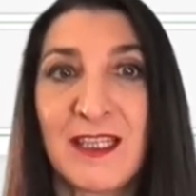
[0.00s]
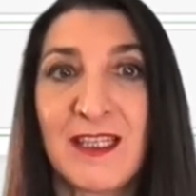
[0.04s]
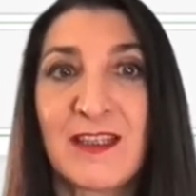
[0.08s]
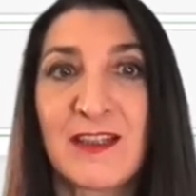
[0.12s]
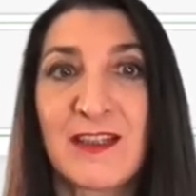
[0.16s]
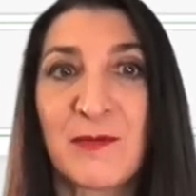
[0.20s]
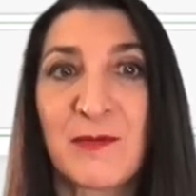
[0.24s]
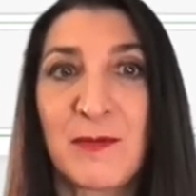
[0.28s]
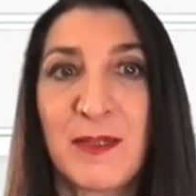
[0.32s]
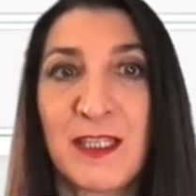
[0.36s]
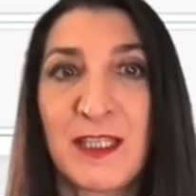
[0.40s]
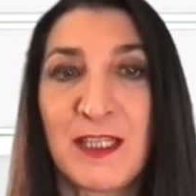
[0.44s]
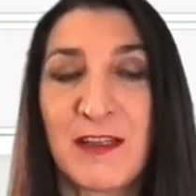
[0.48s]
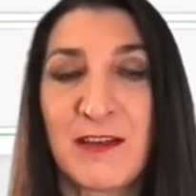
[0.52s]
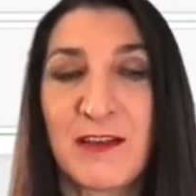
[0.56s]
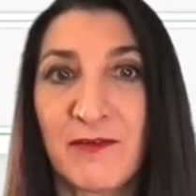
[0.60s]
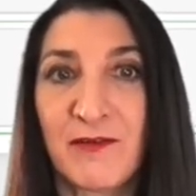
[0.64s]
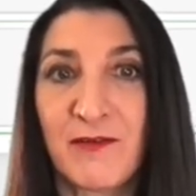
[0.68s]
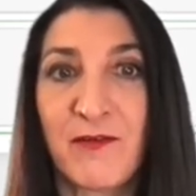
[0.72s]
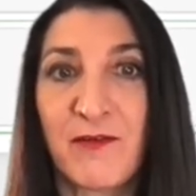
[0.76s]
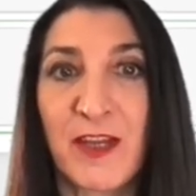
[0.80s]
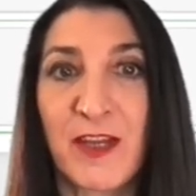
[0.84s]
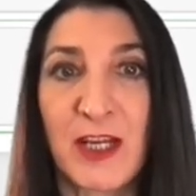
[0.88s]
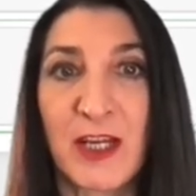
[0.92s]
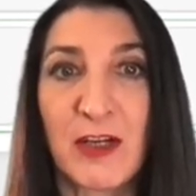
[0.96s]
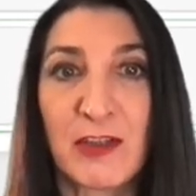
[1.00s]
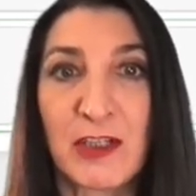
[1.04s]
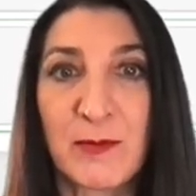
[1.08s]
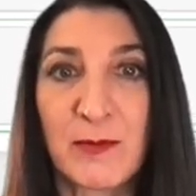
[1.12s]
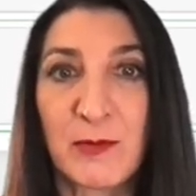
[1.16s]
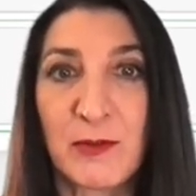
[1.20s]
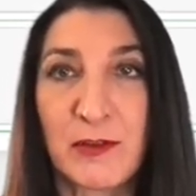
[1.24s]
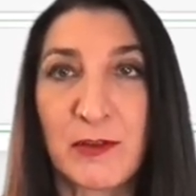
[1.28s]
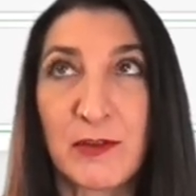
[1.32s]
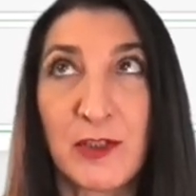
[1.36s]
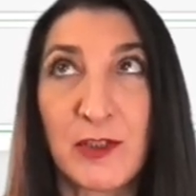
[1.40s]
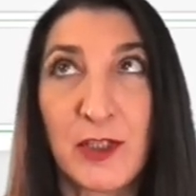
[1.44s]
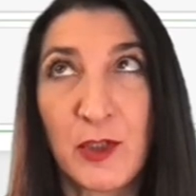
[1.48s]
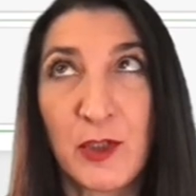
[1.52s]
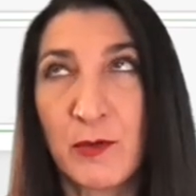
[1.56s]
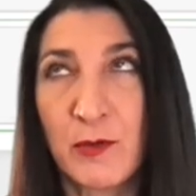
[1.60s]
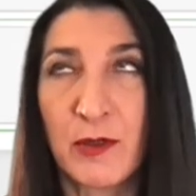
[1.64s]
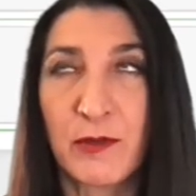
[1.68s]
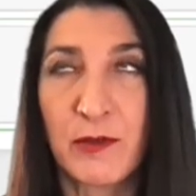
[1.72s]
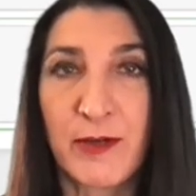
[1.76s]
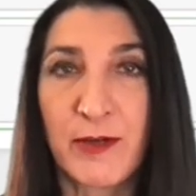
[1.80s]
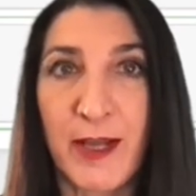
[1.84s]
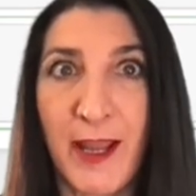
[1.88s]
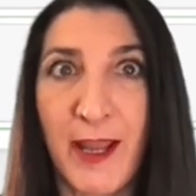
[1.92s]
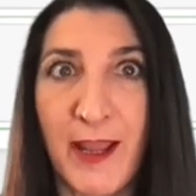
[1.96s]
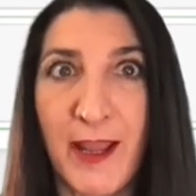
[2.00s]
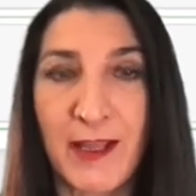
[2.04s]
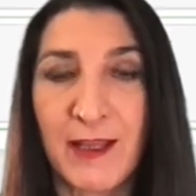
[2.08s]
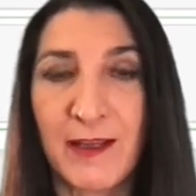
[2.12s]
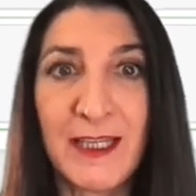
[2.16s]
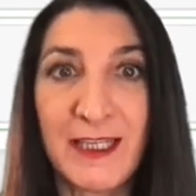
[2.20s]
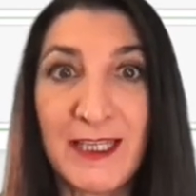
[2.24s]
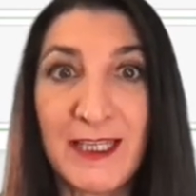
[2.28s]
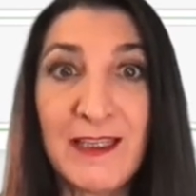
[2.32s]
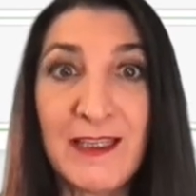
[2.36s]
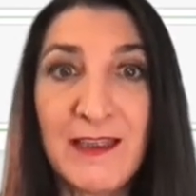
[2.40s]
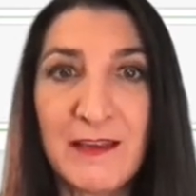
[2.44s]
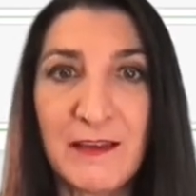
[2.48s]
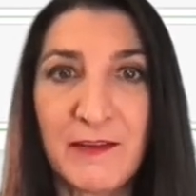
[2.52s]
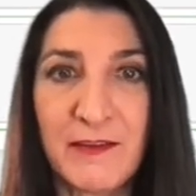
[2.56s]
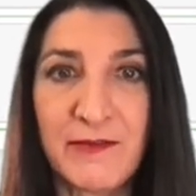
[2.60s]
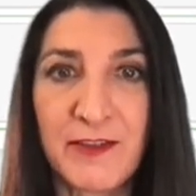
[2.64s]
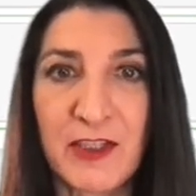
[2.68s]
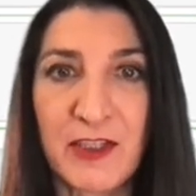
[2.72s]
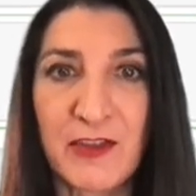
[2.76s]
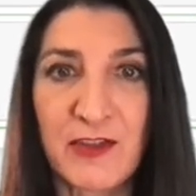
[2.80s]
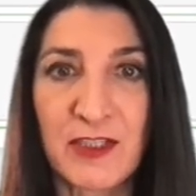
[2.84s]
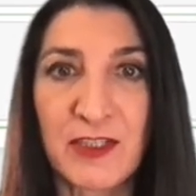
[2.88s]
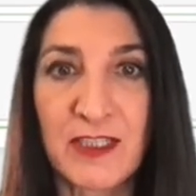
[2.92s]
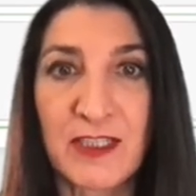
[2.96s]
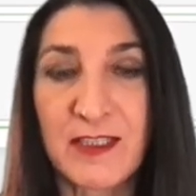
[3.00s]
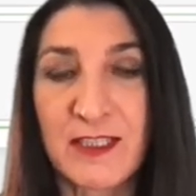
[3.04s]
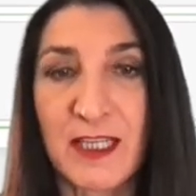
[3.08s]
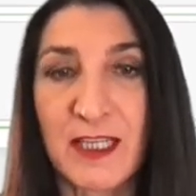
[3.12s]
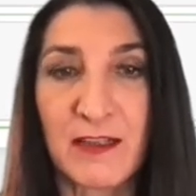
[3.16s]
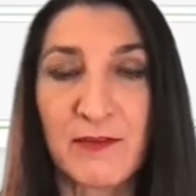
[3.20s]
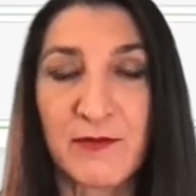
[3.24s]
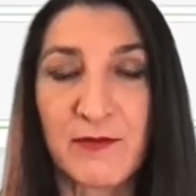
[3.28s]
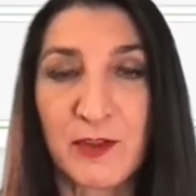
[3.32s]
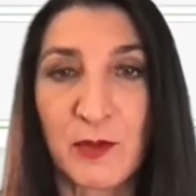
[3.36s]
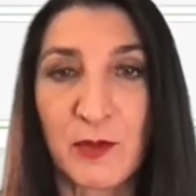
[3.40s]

intermediate variable new array in the function itself,